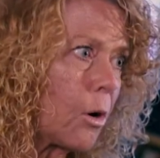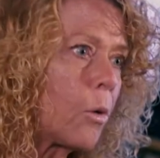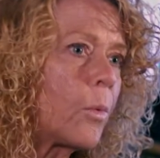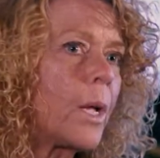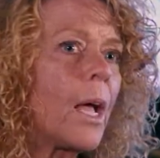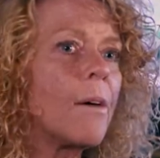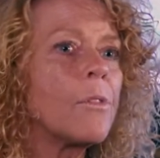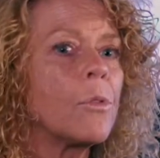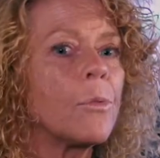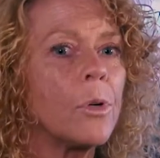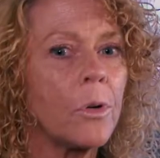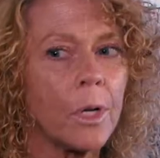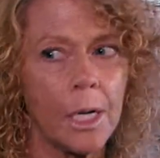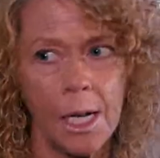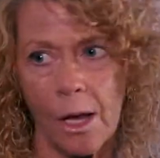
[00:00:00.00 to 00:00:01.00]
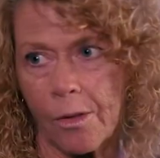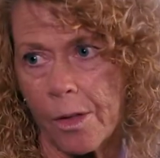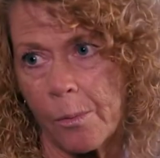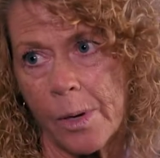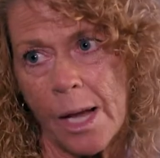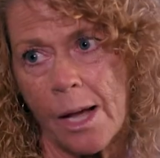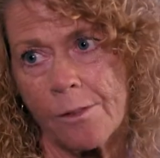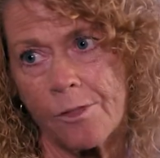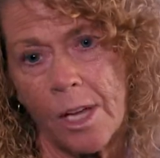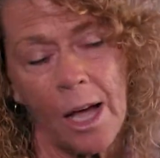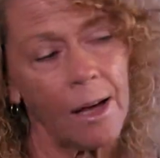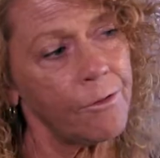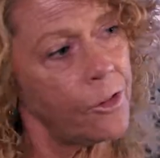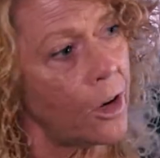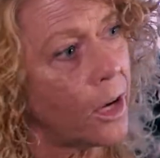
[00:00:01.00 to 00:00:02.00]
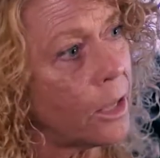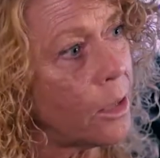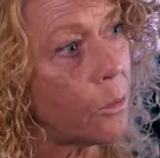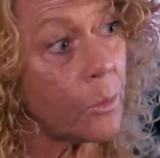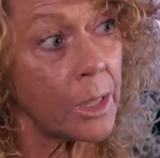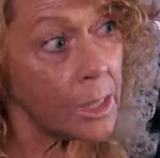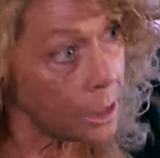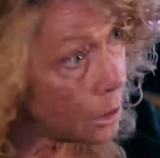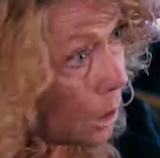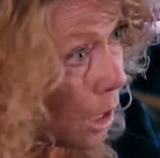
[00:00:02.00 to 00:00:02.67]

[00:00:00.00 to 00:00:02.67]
or we have a root canal that we have to have done that we did